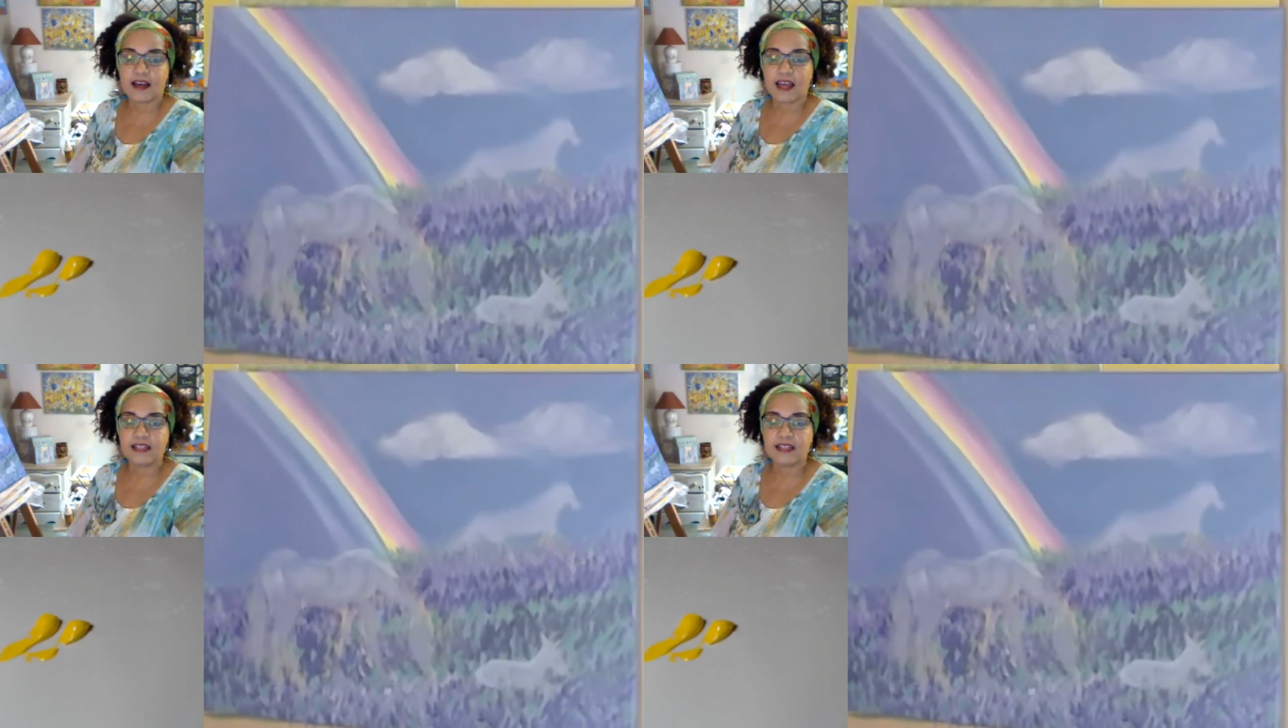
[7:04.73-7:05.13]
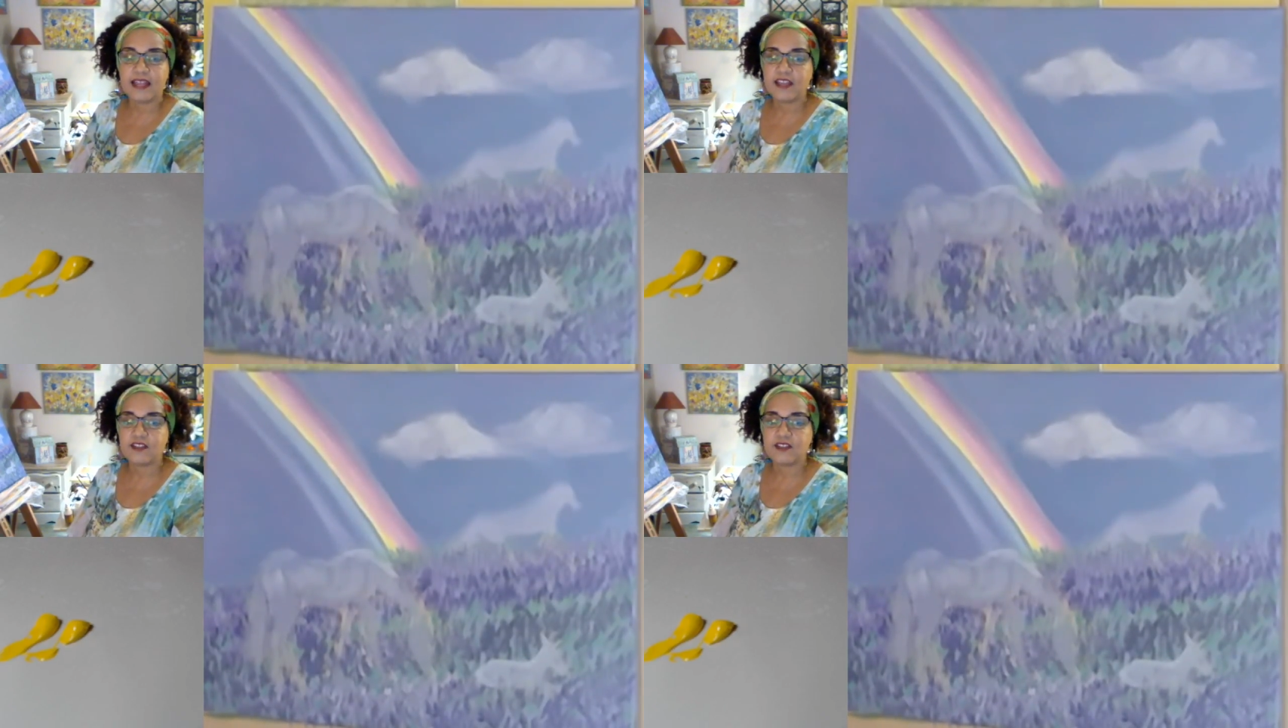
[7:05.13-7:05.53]
I
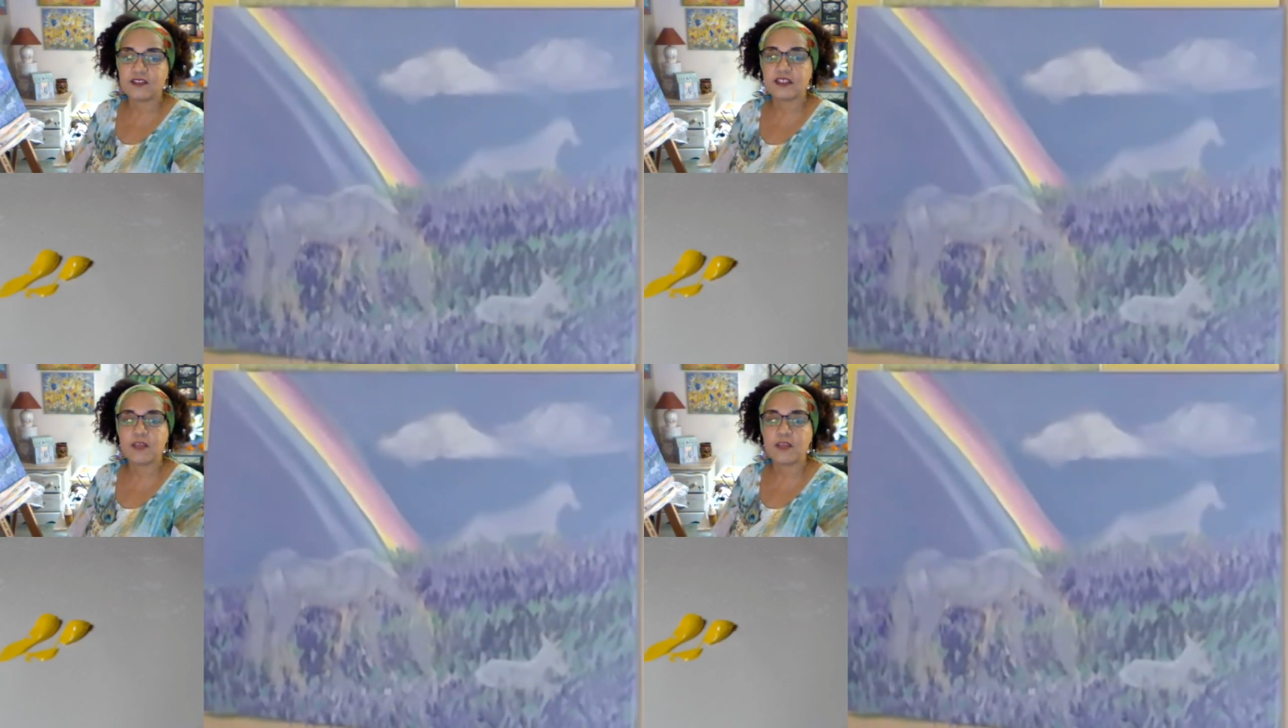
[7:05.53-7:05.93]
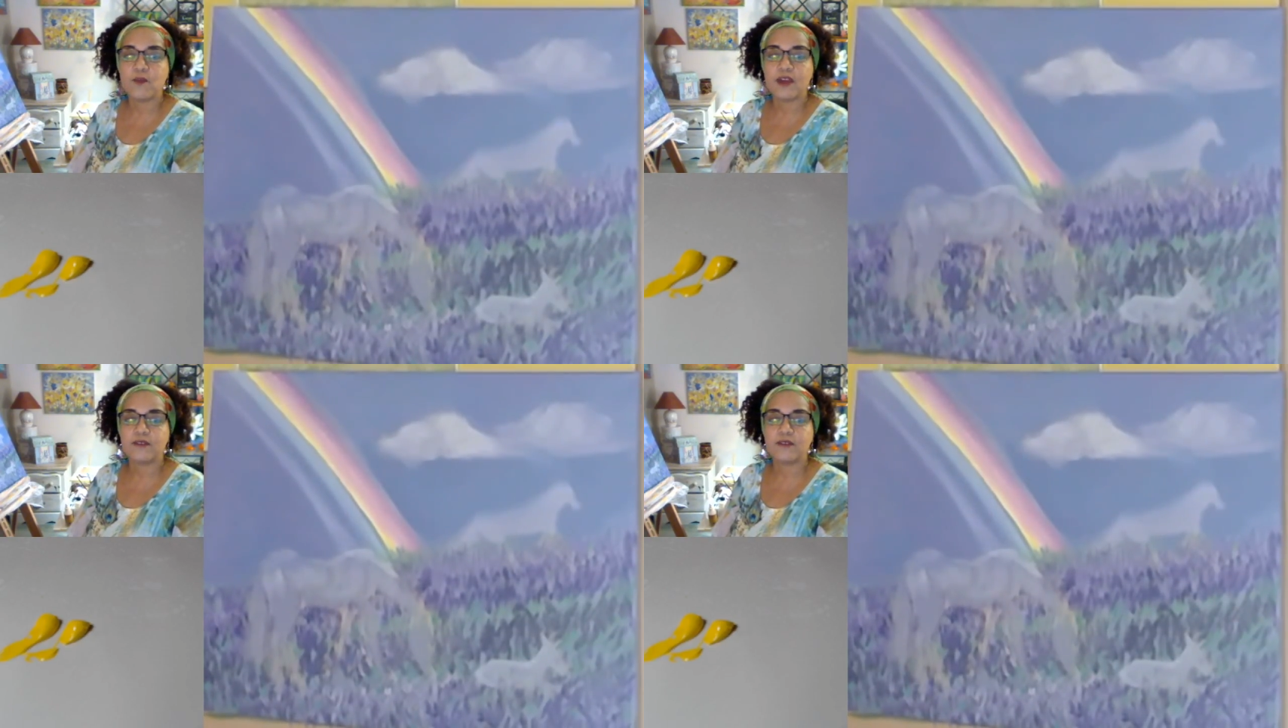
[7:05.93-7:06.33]
let
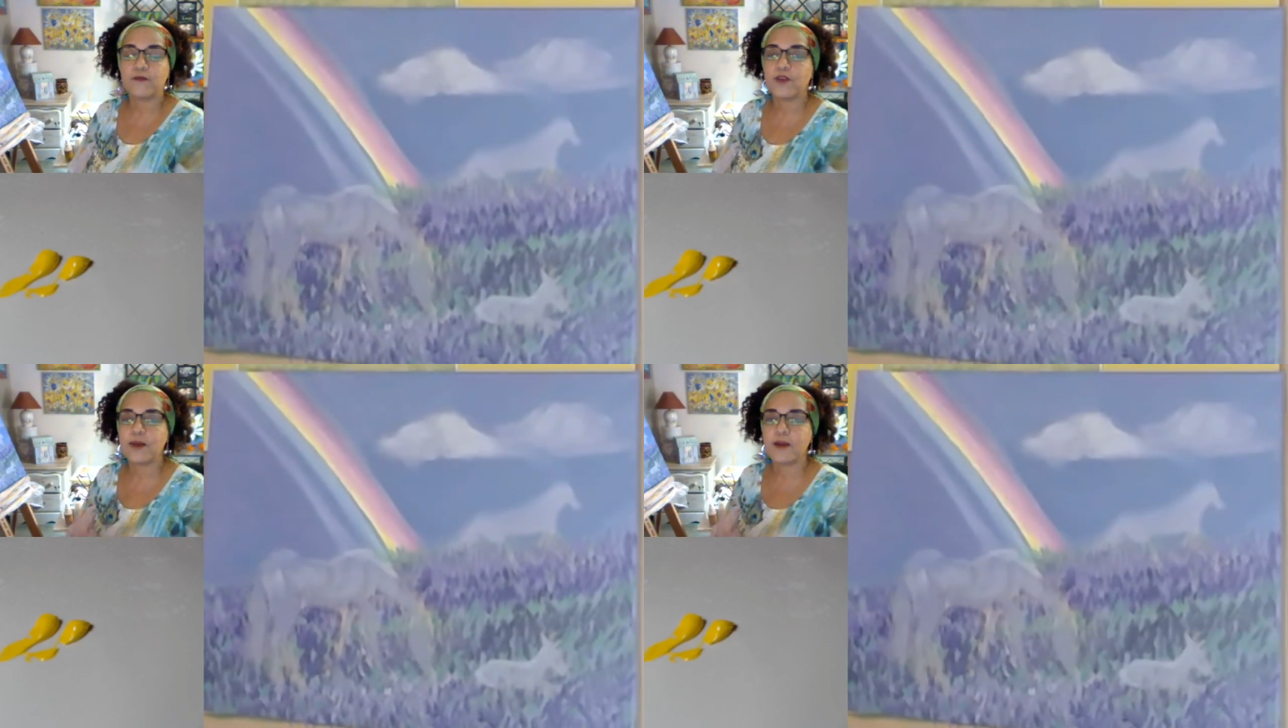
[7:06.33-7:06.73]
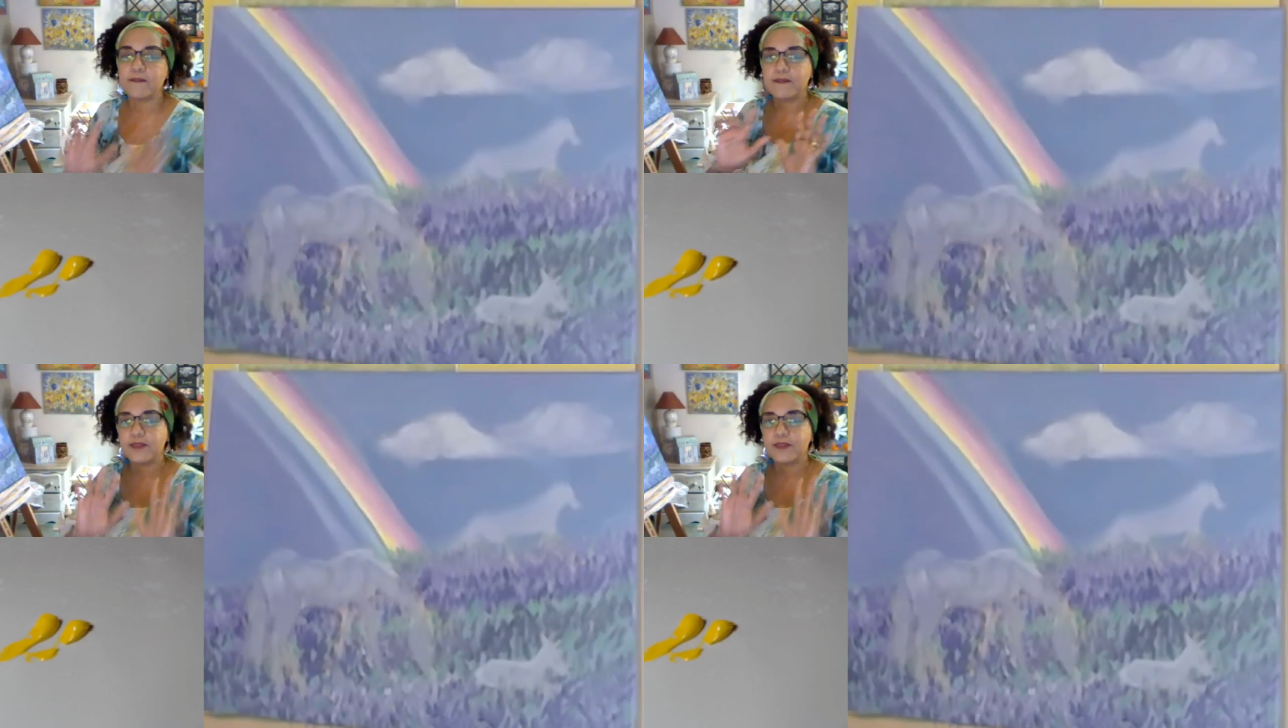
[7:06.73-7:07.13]
someone
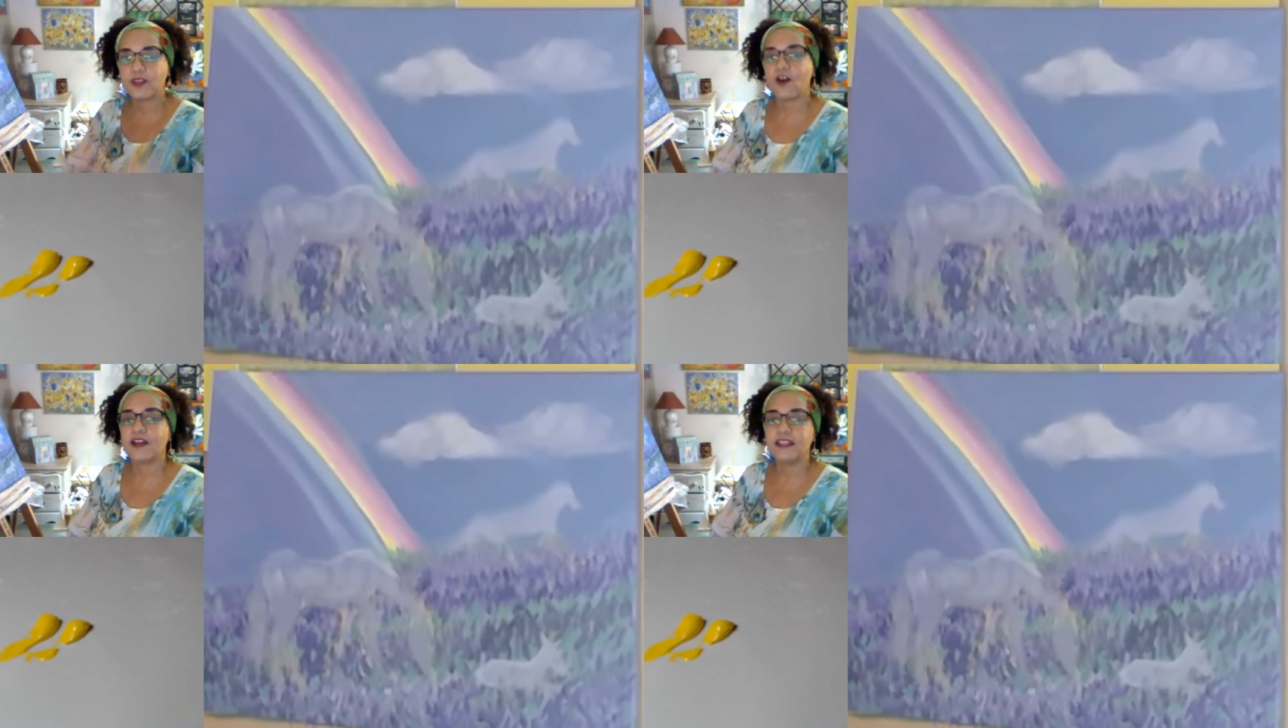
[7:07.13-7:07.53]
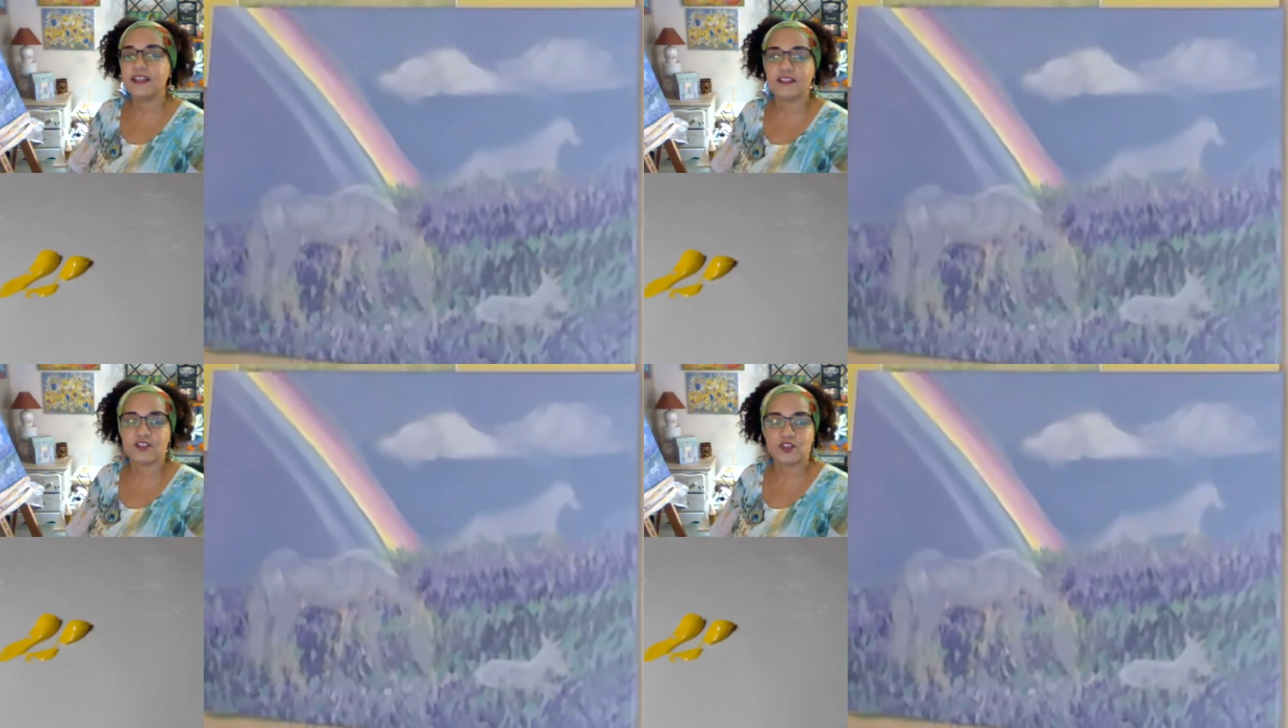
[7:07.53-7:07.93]
from the
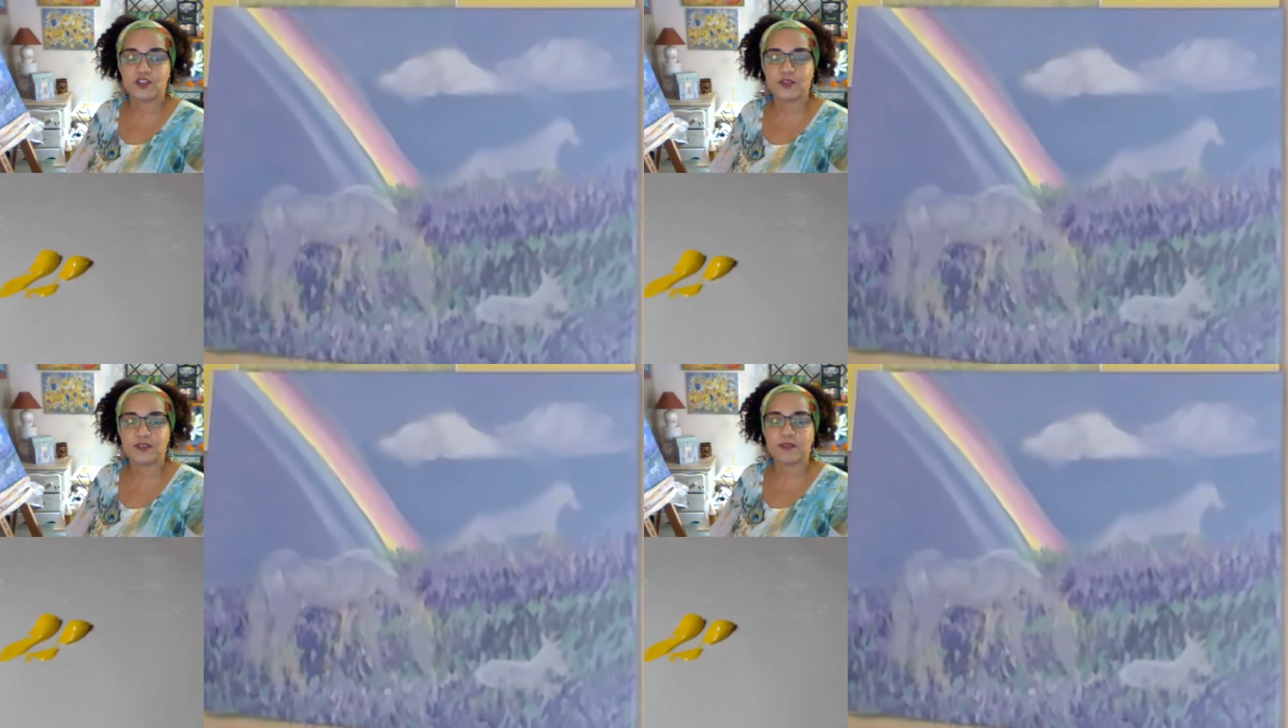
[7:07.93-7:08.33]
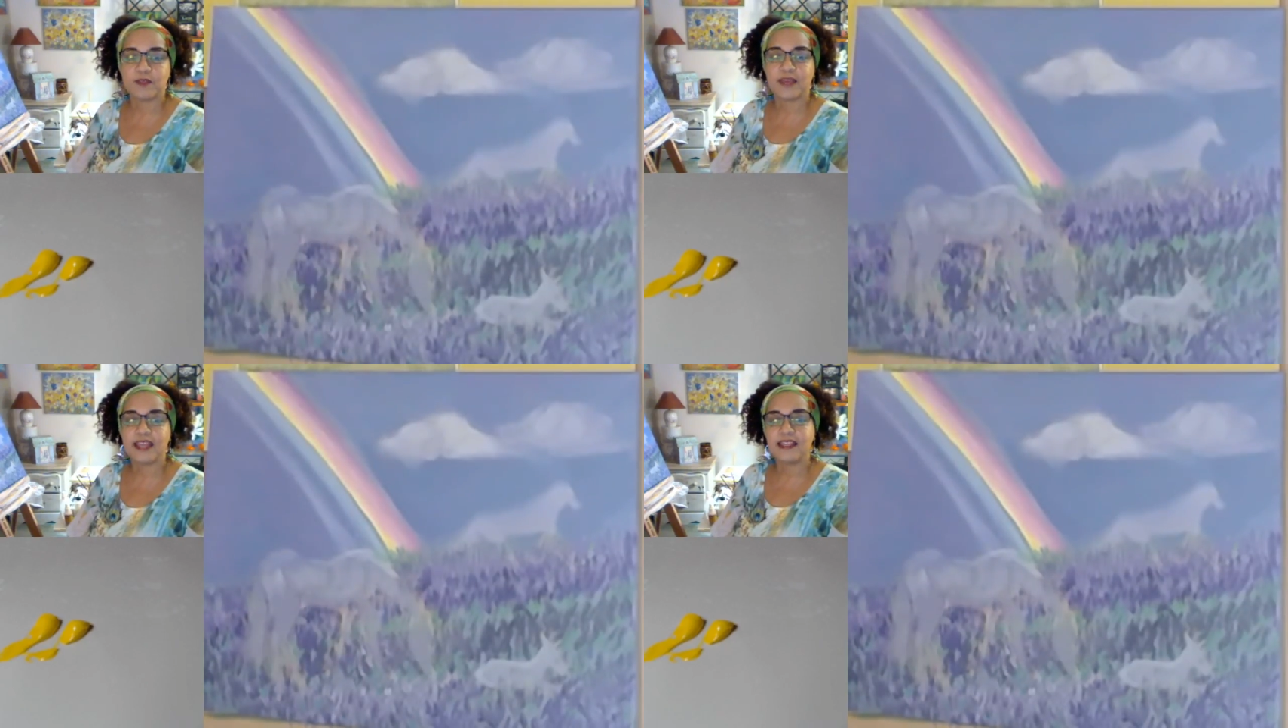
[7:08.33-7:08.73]
audience choose the
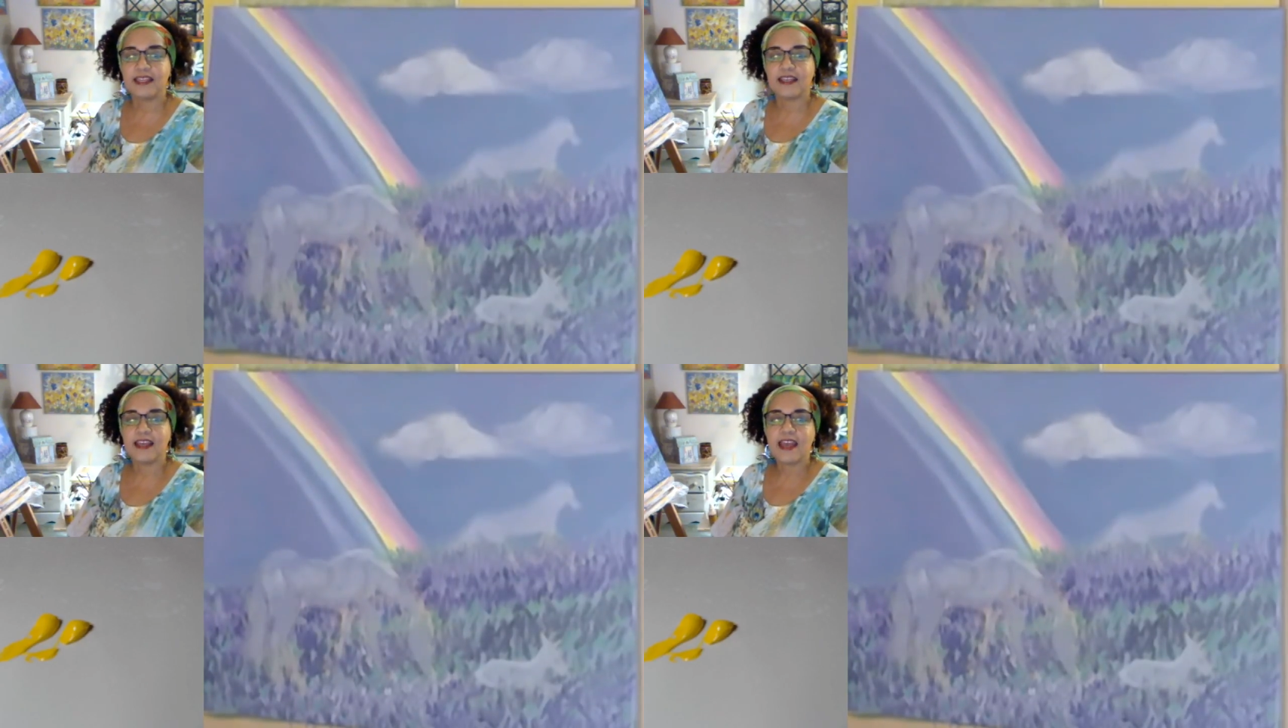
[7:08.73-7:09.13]
painting,